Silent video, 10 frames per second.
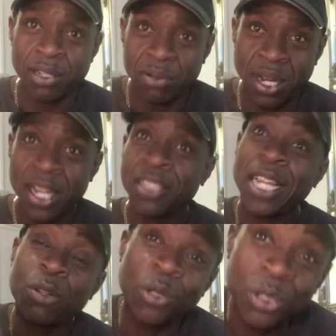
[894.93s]
Right? They
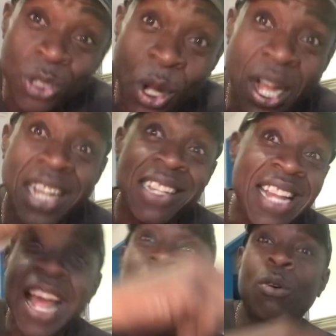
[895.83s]
could not
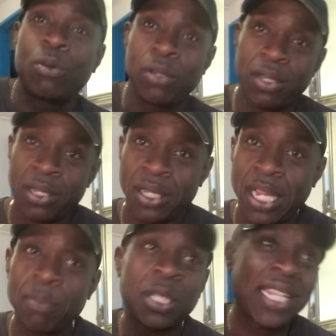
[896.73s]
allow
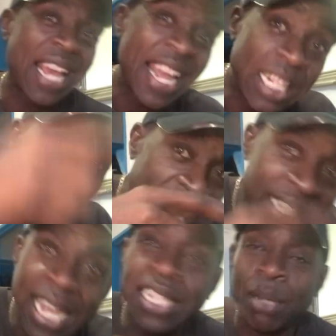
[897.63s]
him to get anywhere
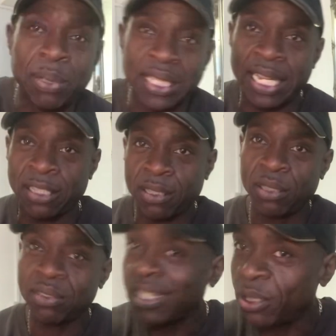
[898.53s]
near number 10.
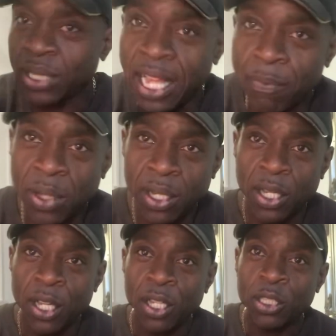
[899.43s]
They knew that.
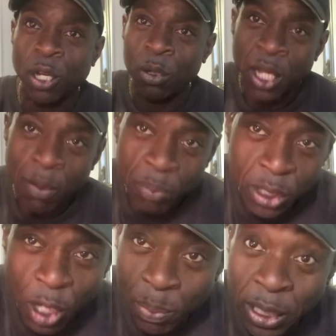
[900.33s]
So
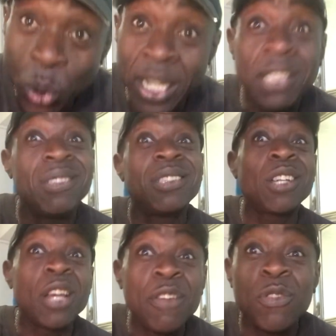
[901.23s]

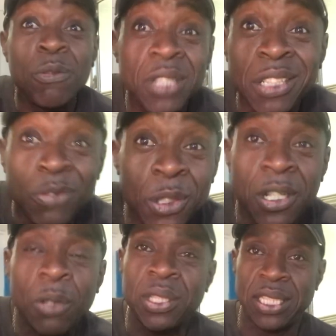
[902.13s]
if you
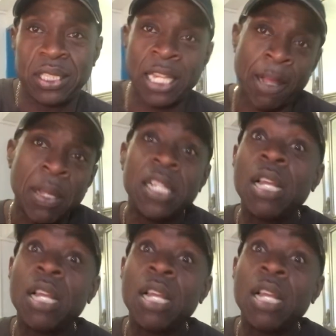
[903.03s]
notice, yeah, let